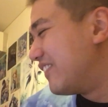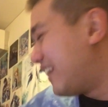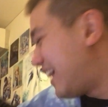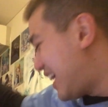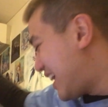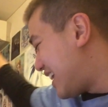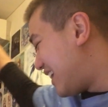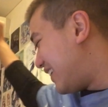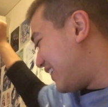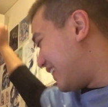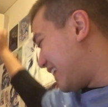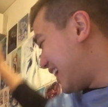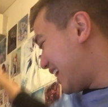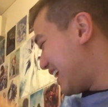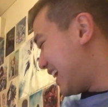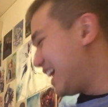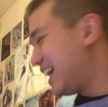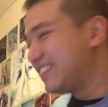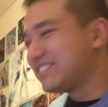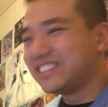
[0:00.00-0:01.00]
Wow,
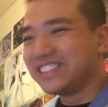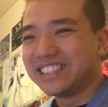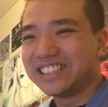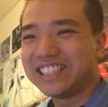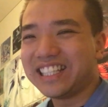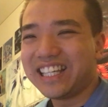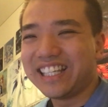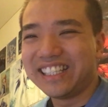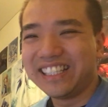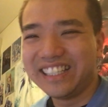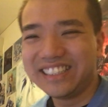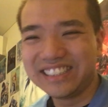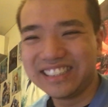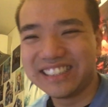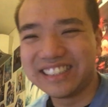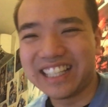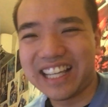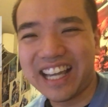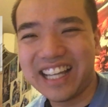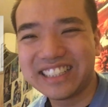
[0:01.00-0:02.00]
I have to say, this
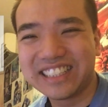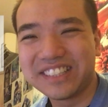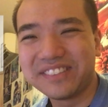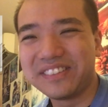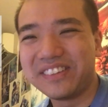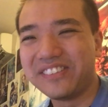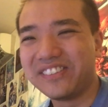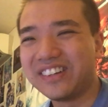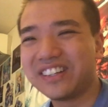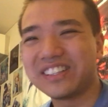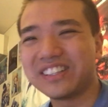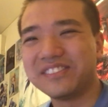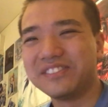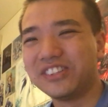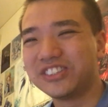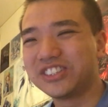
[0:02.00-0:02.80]
is, has to be one of the